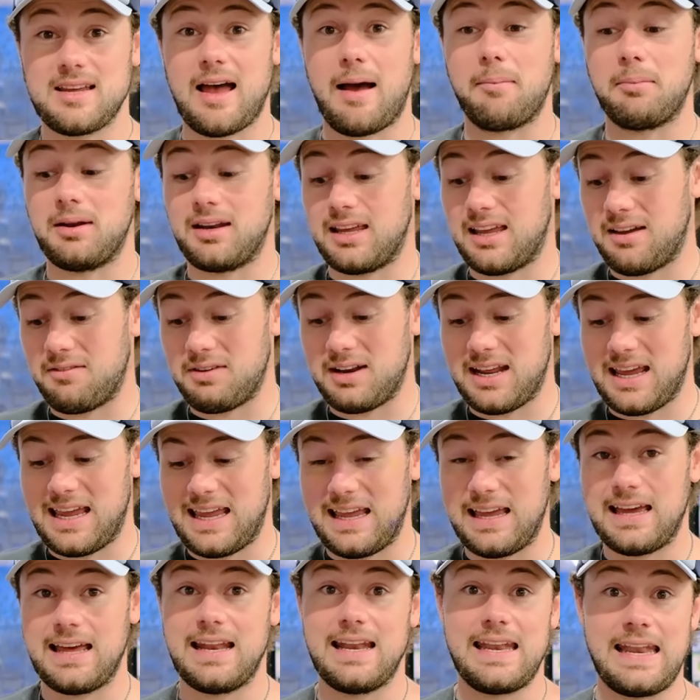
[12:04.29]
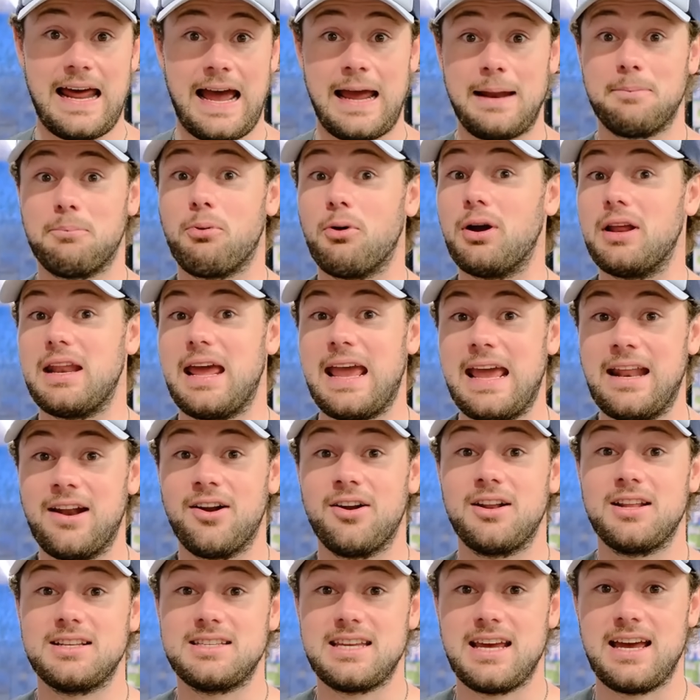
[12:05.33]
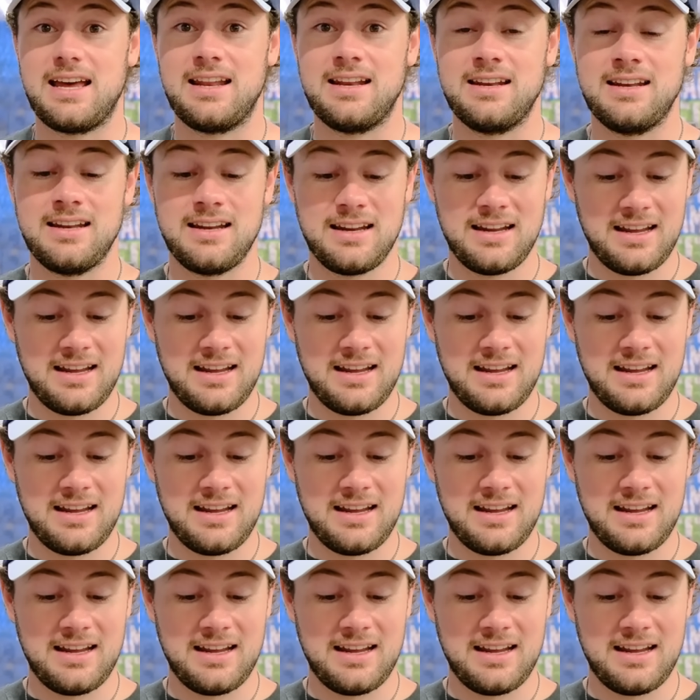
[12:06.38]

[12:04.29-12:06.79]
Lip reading: I'm gonna give it a 9.8 out of 10.